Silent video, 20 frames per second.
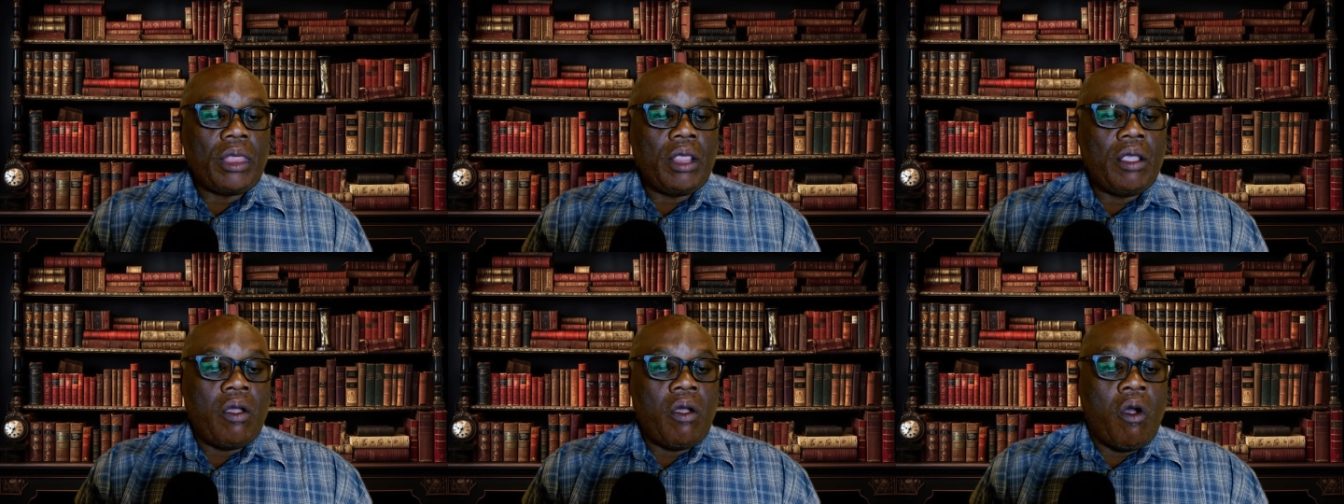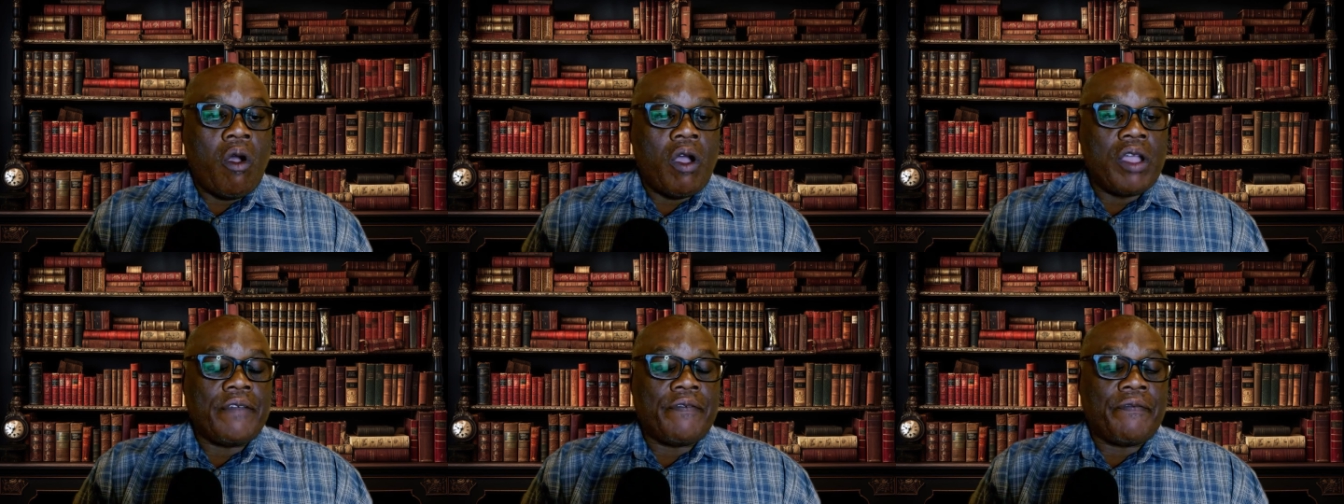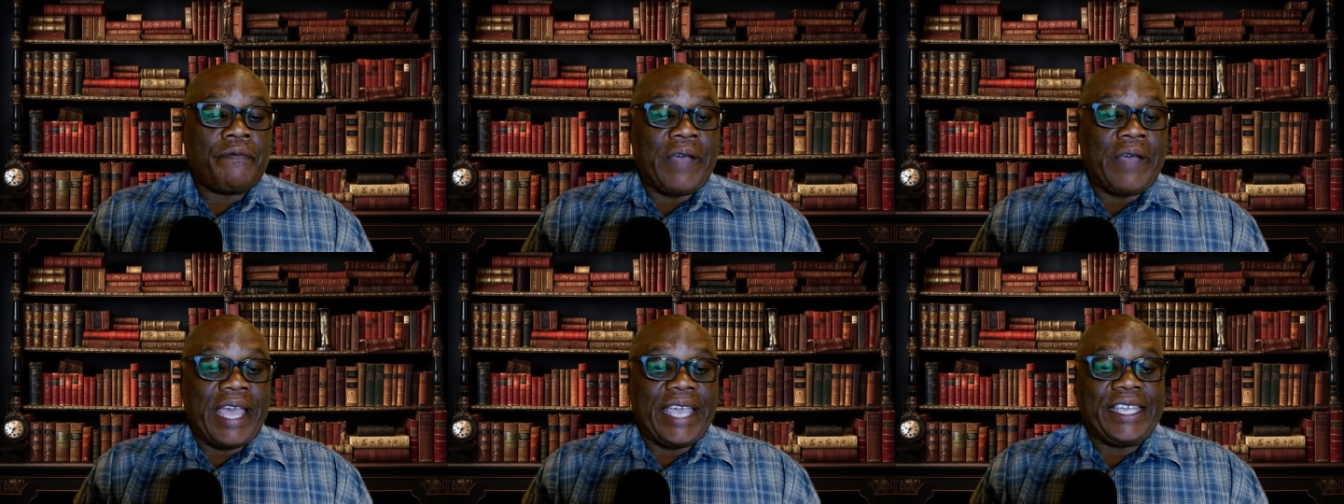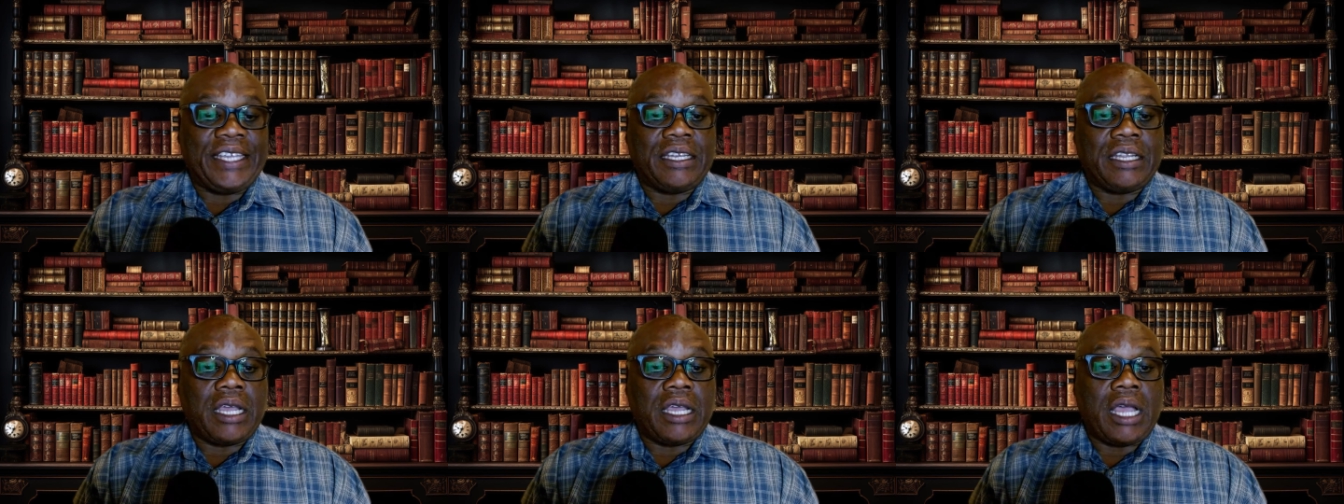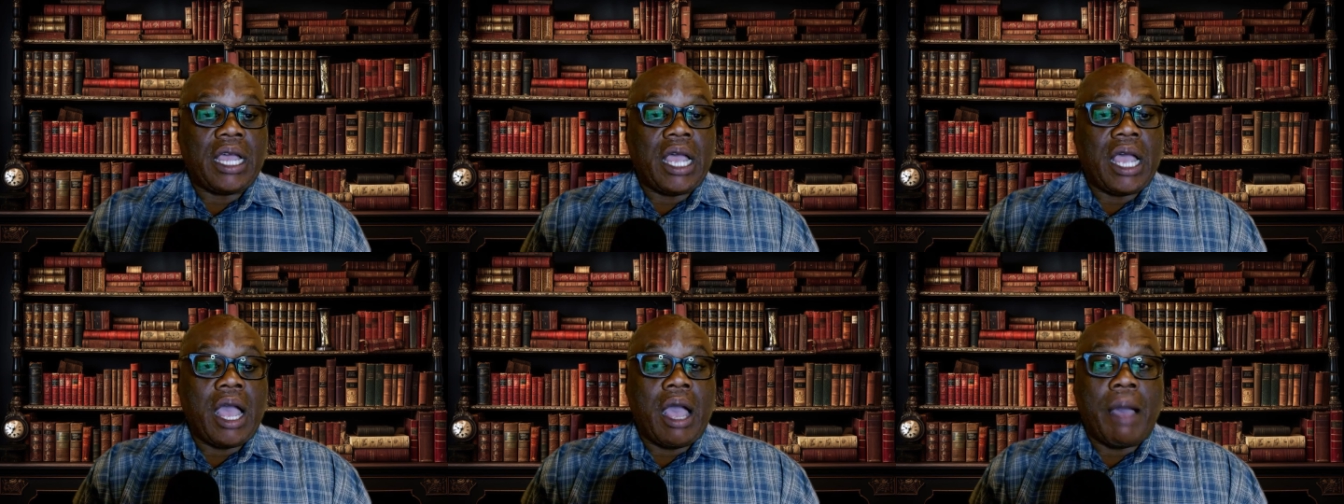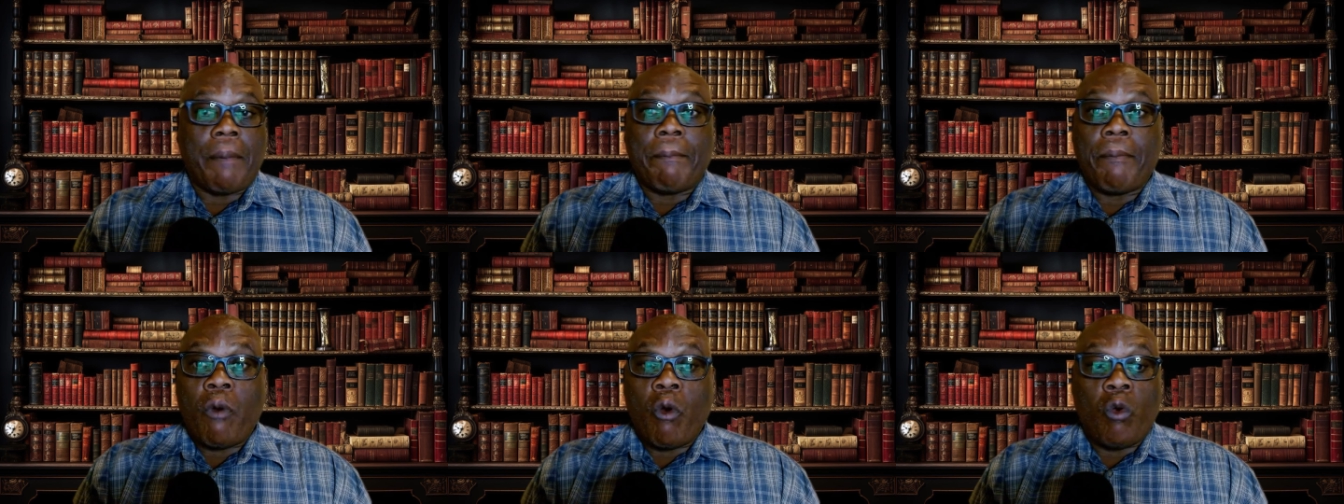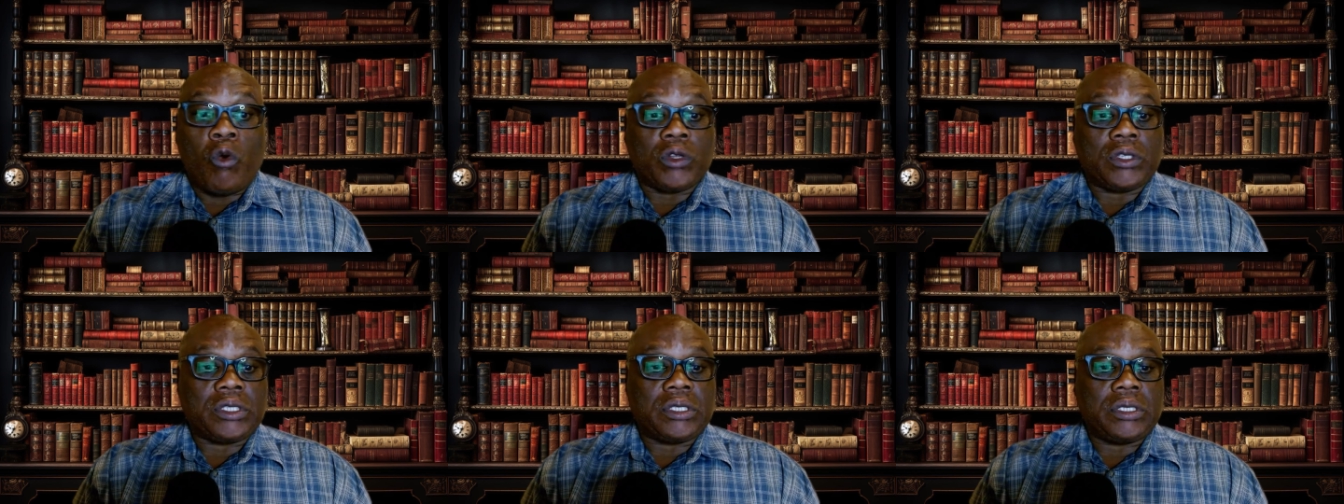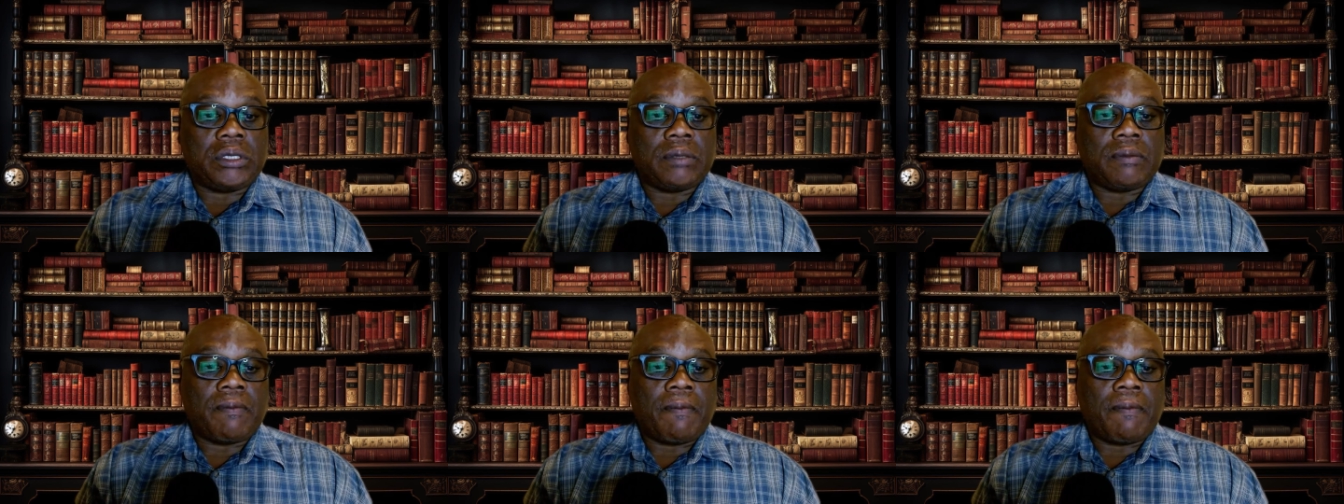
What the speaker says: or a fine or both